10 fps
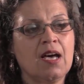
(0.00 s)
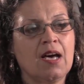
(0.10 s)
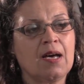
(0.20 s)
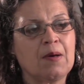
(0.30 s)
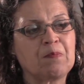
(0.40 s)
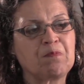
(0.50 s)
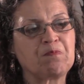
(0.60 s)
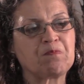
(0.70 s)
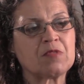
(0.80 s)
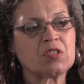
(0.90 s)

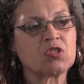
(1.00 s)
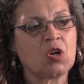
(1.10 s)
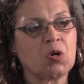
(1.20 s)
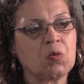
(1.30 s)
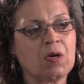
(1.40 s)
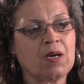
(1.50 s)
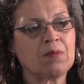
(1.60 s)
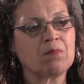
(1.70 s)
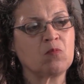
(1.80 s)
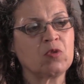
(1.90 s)
Um, so
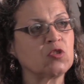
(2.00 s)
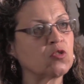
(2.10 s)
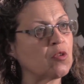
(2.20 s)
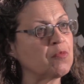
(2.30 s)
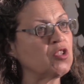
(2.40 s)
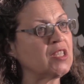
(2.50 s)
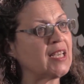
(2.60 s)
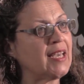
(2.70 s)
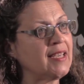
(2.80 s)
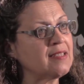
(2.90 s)
um, we could
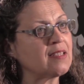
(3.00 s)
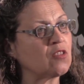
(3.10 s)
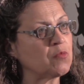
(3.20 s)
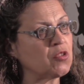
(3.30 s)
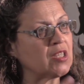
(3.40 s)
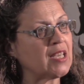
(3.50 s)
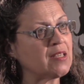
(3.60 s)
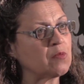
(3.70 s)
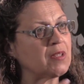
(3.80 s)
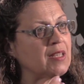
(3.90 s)
communicate. They
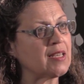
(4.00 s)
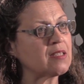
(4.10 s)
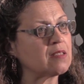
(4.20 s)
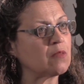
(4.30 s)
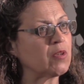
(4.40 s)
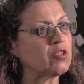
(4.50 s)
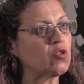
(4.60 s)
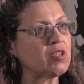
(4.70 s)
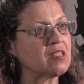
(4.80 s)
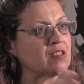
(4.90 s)
communicated with us. They were
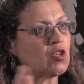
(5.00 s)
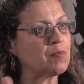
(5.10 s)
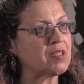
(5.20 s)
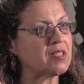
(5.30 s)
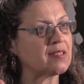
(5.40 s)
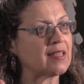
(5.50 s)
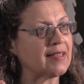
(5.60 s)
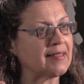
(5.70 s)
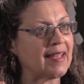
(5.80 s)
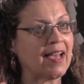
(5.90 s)
not interpreters
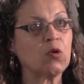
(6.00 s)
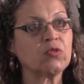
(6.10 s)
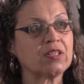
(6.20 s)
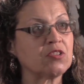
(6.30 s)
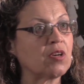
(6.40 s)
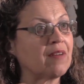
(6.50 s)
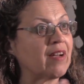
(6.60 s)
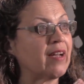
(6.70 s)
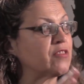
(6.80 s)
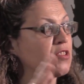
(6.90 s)
like now that you have
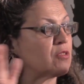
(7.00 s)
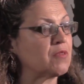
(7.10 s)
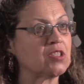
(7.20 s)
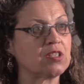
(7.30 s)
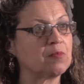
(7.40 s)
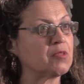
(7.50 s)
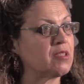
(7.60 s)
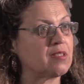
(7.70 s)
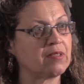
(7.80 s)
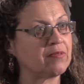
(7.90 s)
hundreds of
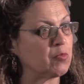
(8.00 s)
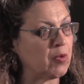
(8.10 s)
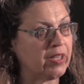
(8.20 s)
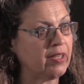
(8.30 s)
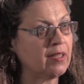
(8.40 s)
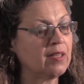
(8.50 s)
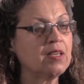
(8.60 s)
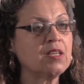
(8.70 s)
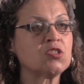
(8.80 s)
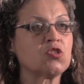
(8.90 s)
interpreters everywhere.
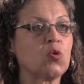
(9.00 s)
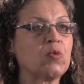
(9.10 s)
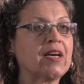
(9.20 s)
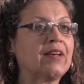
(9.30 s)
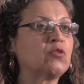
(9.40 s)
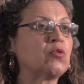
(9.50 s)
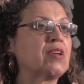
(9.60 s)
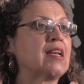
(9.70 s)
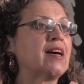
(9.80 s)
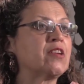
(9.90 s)
So we had to
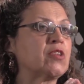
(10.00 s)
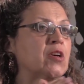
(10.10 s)
rely on